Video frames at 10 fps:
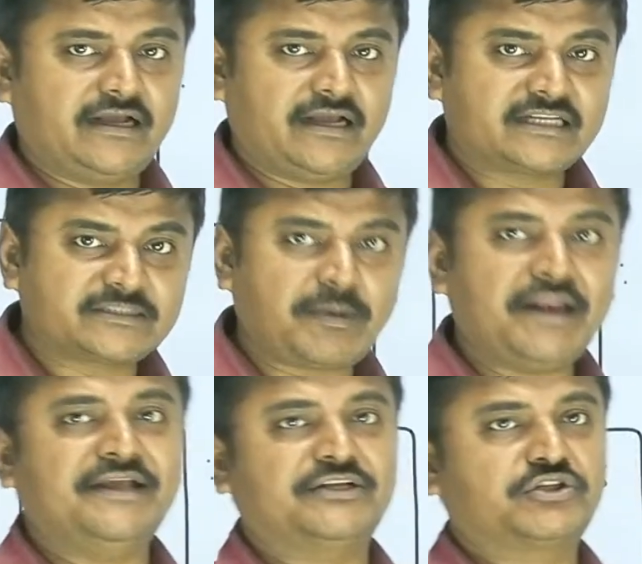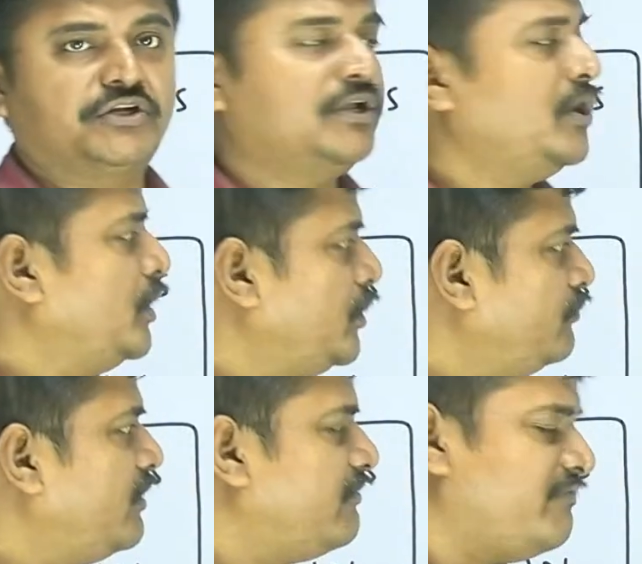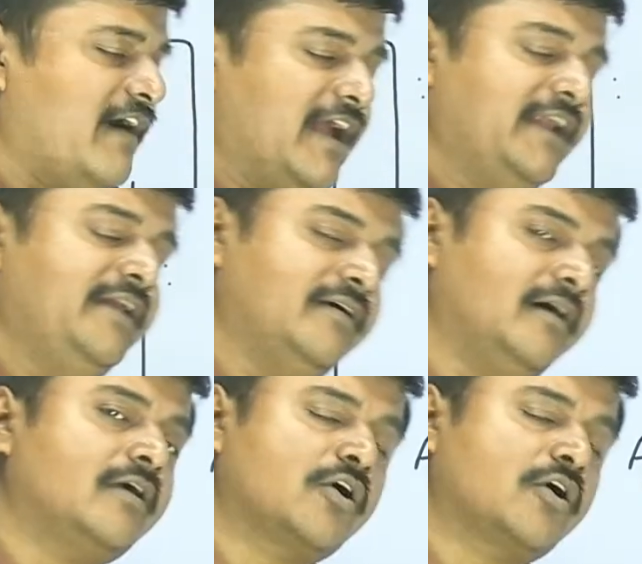explanation, you will find a